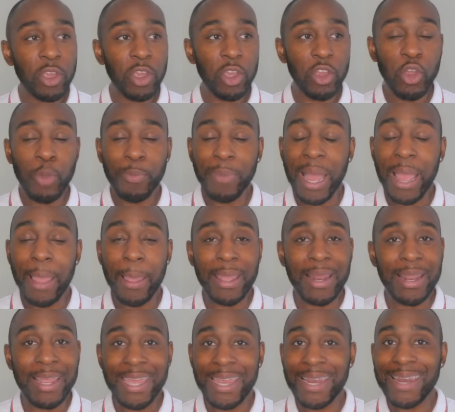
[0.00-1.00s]
you might
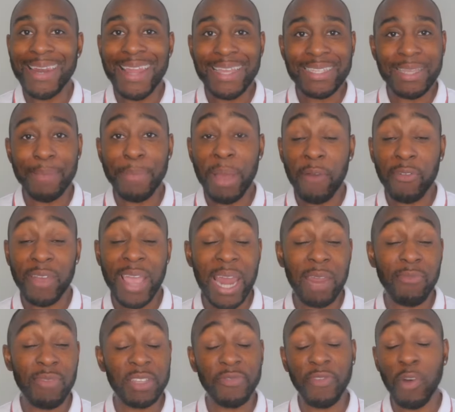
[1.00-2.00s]
eat less amount of
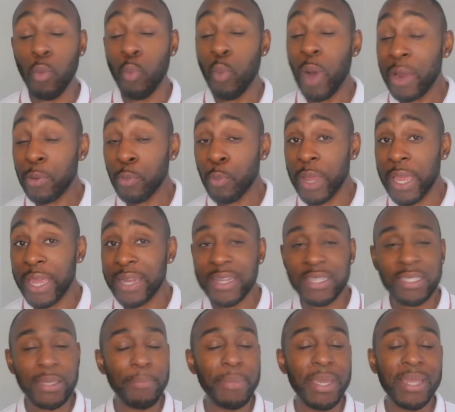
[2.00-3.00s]
calories for 1 week
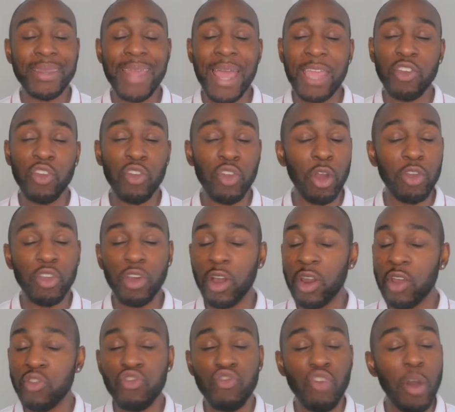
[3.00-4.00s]
doesn't mean that you're going
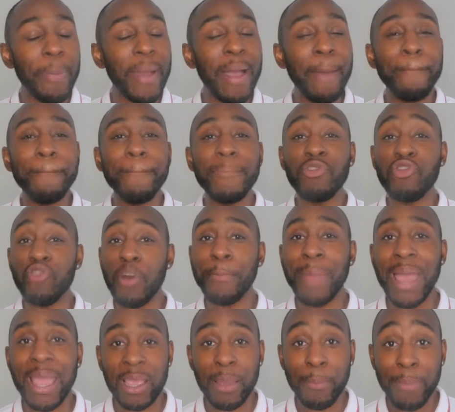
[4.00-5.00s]
to drop a
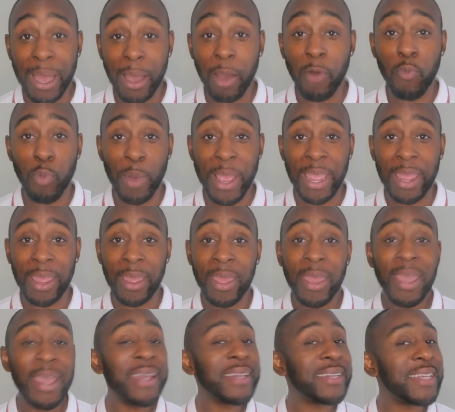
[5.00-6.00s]
dramatic amount of weight.
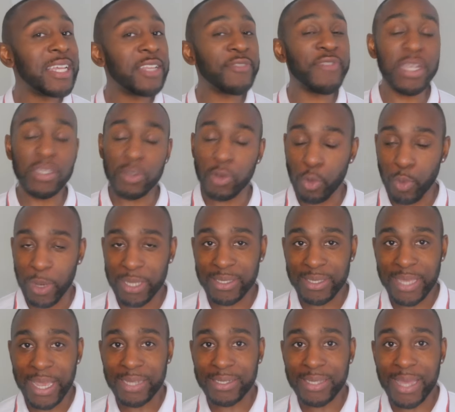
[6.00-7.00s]
These things always
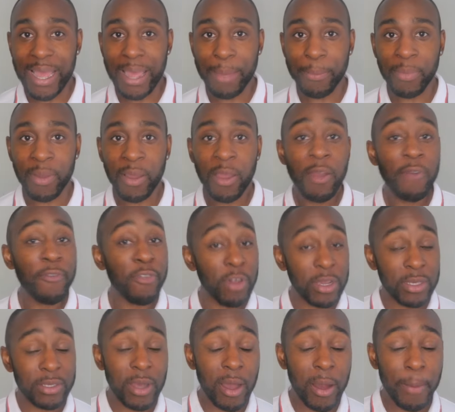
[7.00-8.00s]
take time. For
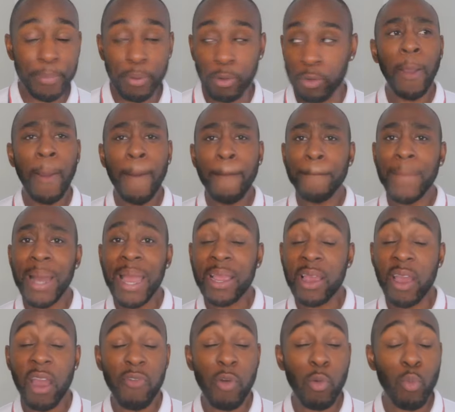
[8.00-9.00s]
example, my
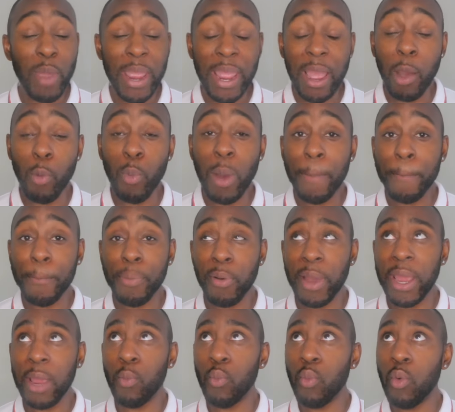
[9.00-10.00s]
current weight at one
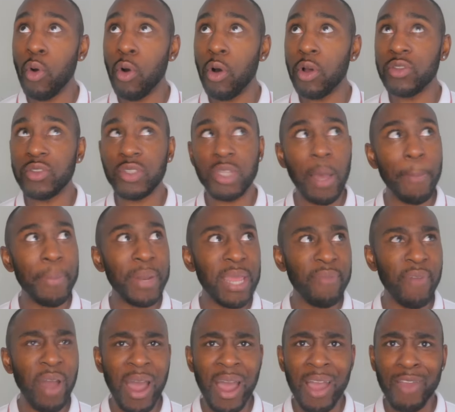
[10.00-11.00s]
point was, I believe,
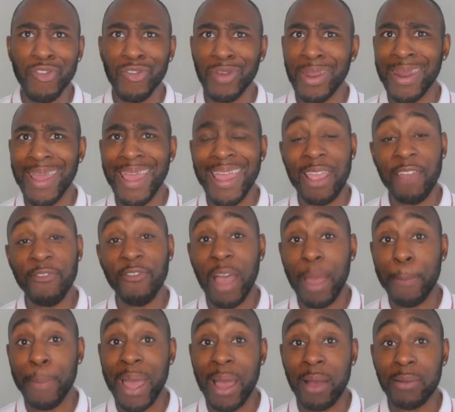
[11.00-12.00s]

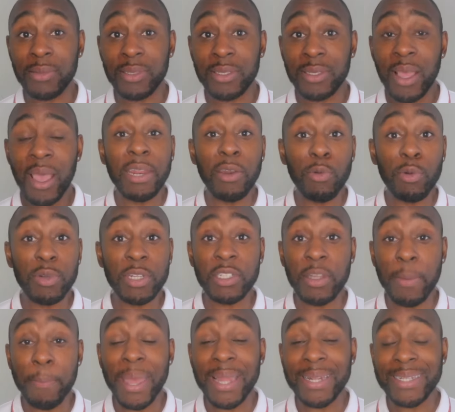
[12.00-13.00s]
185 pounds. In order
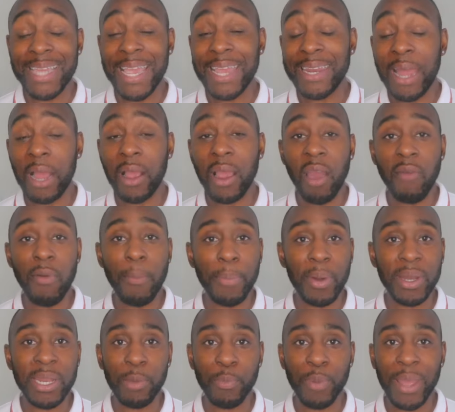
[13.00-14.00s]
to maintain that current
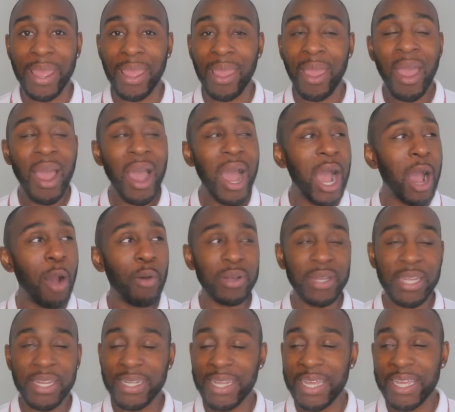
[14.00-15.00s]
body weight, I would
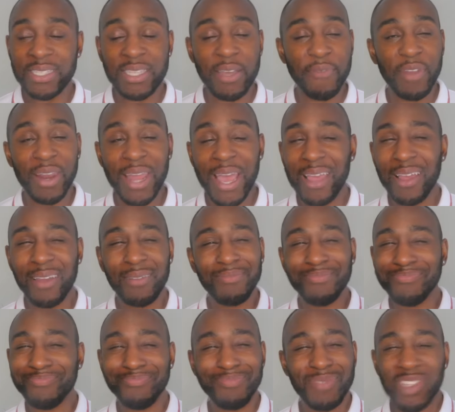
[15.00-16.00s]
need to eat something like,
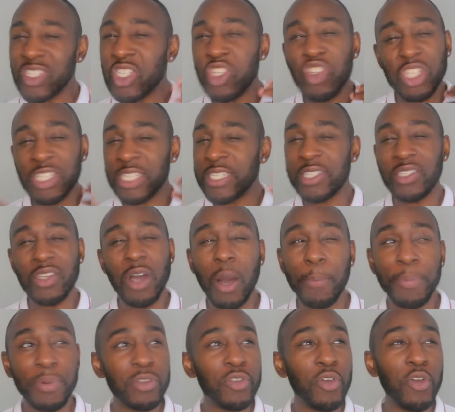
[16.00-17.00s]
this is just an
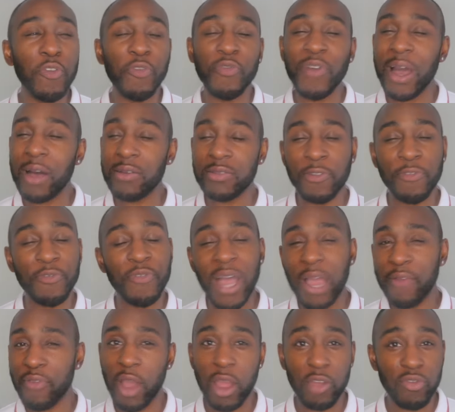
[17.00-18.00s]
example,
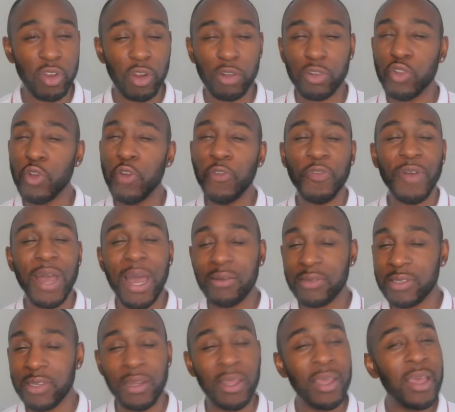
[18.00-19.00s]
2,500 or
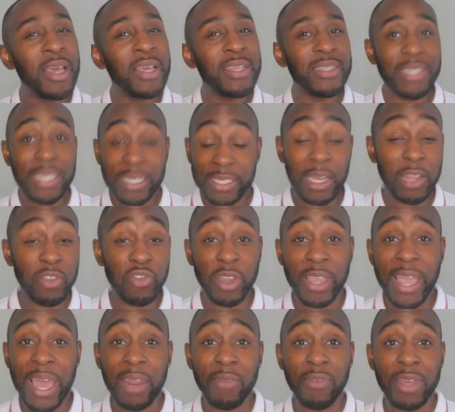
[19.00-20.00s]
2,600
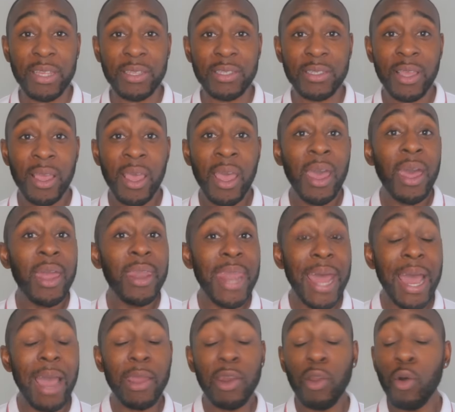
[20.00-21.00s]
calories.
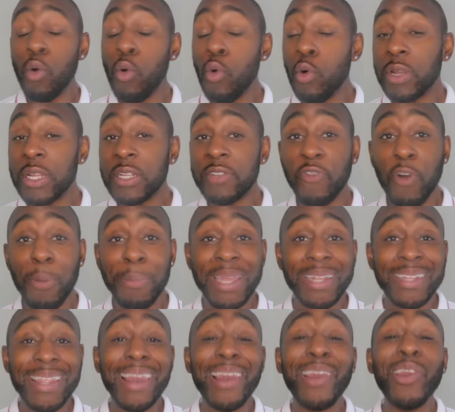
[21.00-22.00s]
Now, in order for me
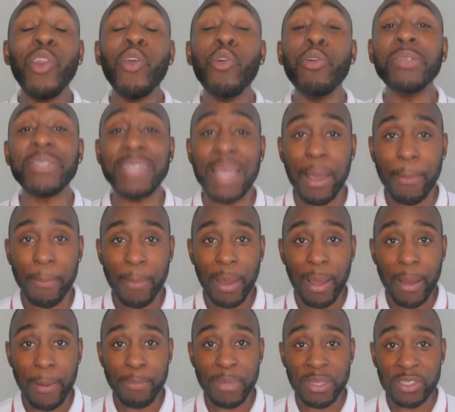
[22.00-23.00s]
to lose that
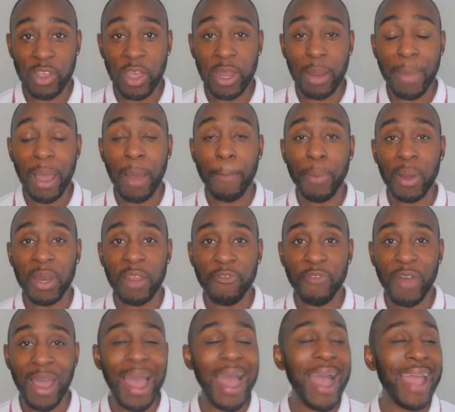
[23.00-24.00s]
a certain amount of body
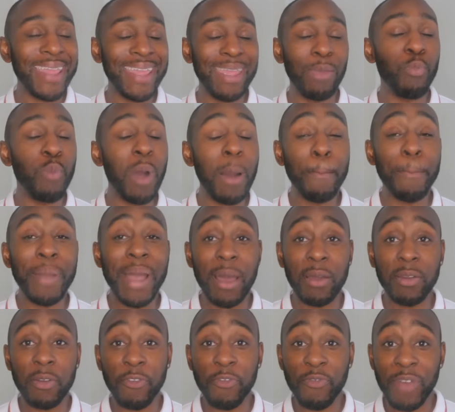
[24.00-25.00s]
fat, i.e. 1
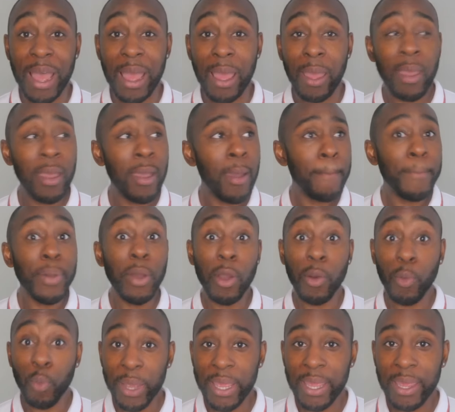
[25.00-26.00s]
pound of fat
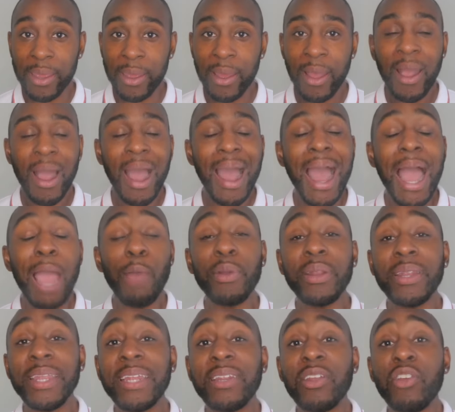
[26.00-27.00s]
per week, I would
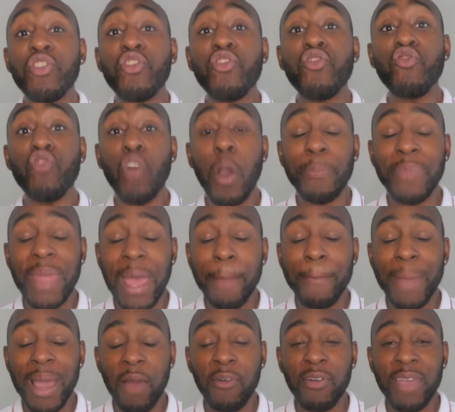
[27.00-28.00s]
need to drop the
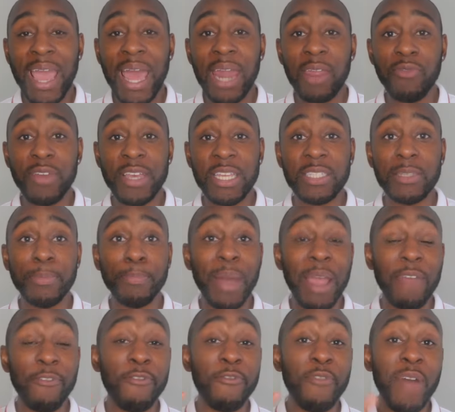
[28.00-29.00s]
amount of calories
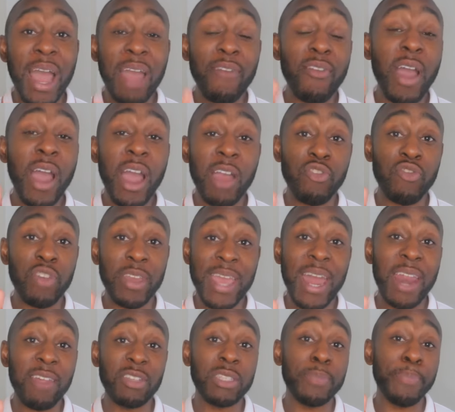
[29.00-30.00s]
by 500
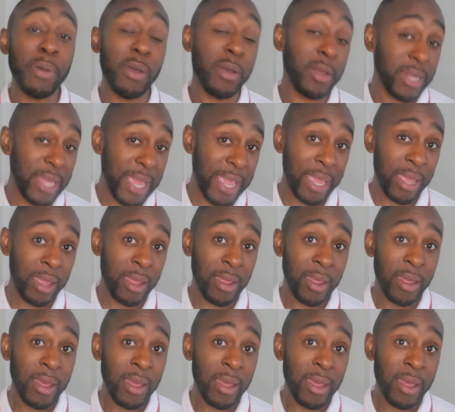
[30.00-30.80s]
calories per day.